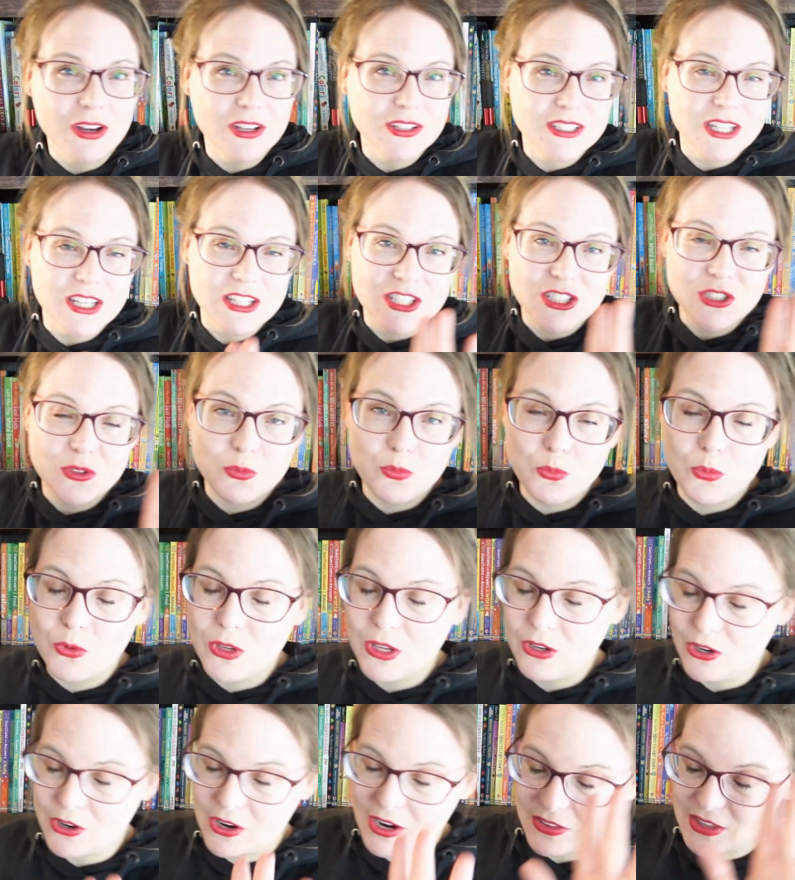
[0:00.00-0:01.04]
since
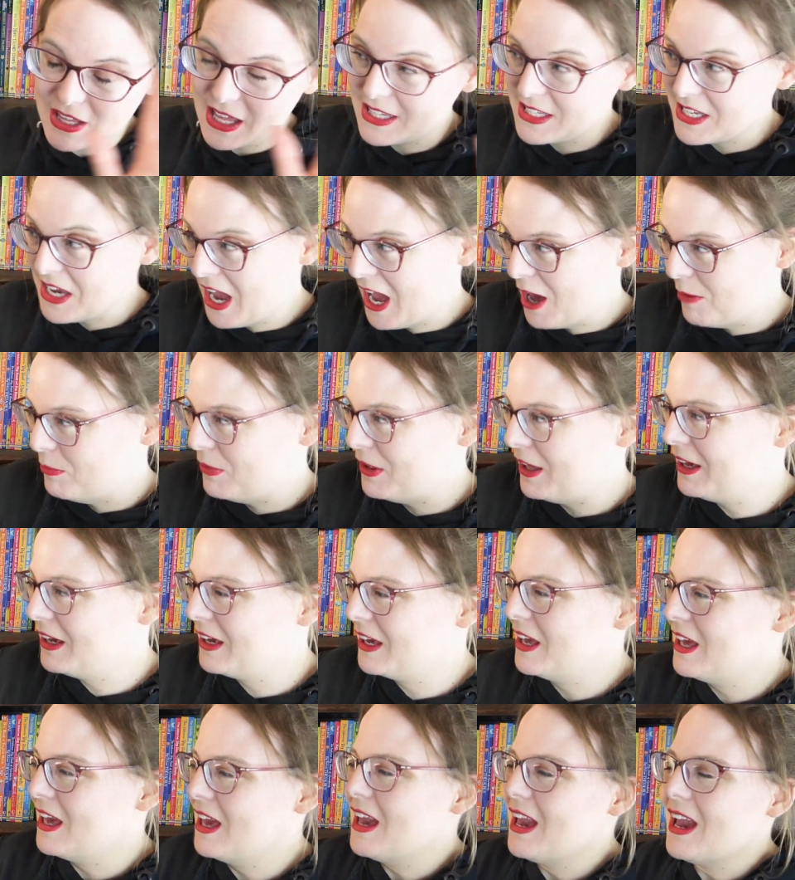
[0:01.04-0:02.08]
we're on that topic.
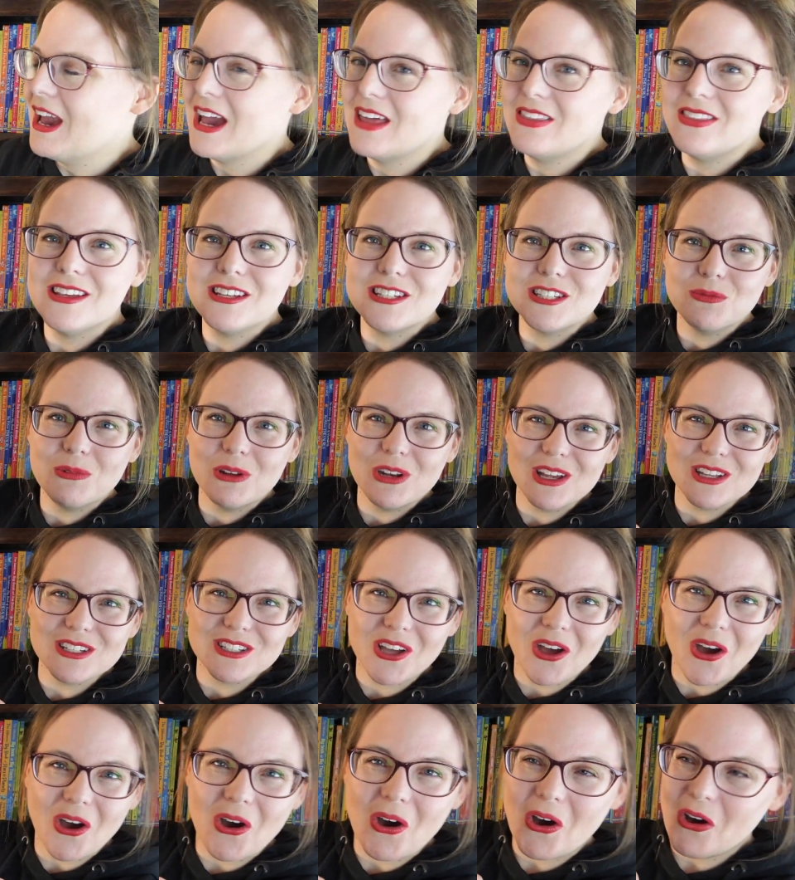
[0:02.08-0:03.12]
And this one is
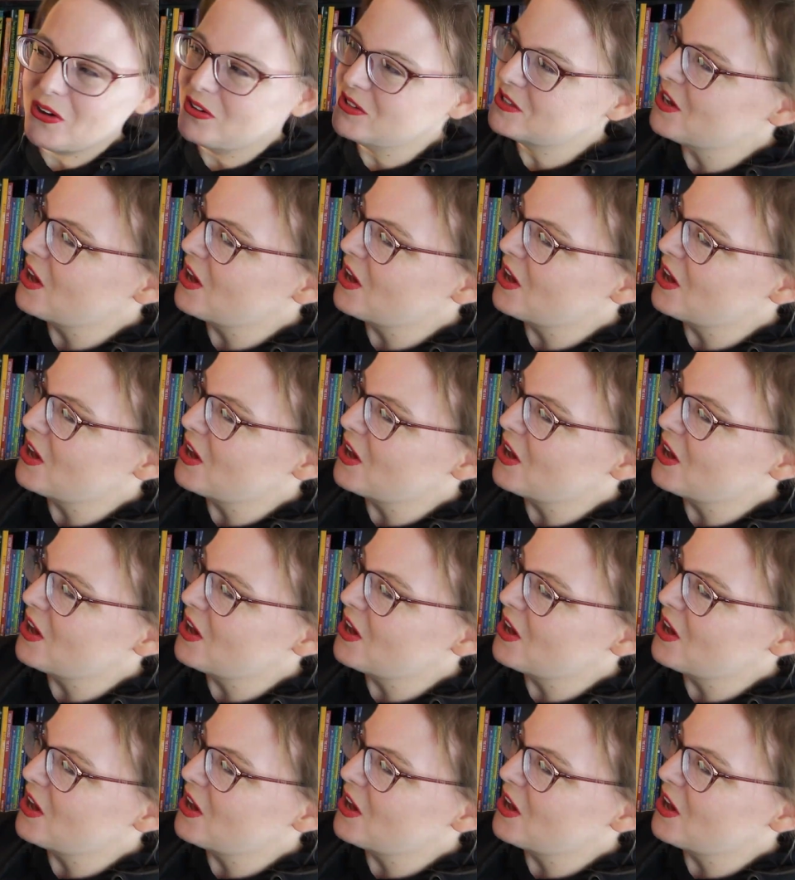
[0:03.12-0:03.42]
called